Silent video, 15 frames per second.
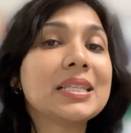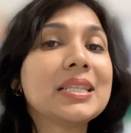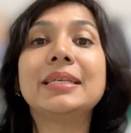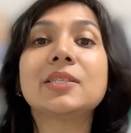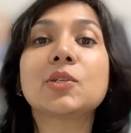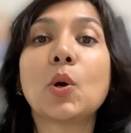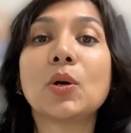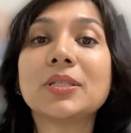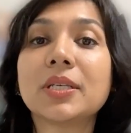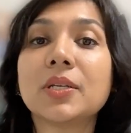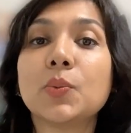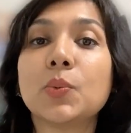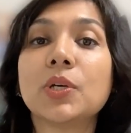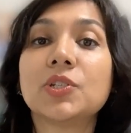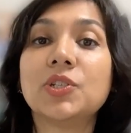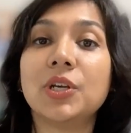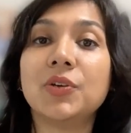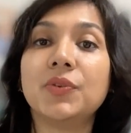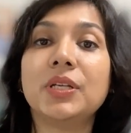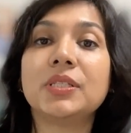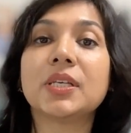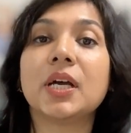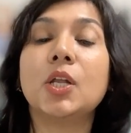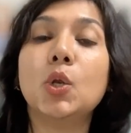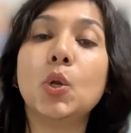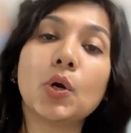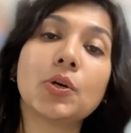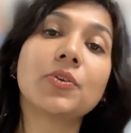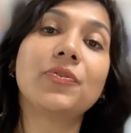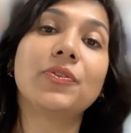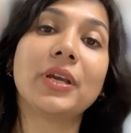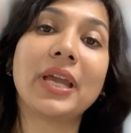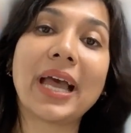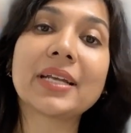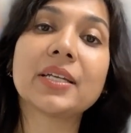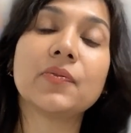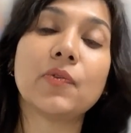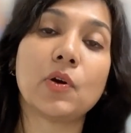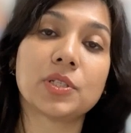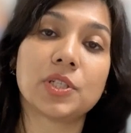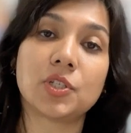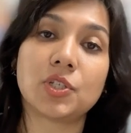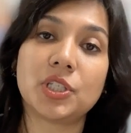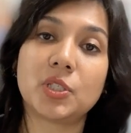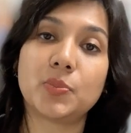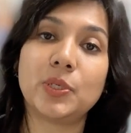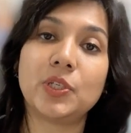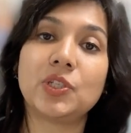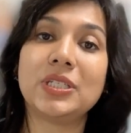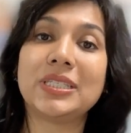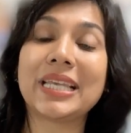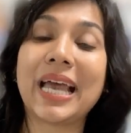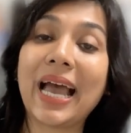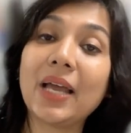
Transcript: This constant work generates a lot of reactive oxygen species,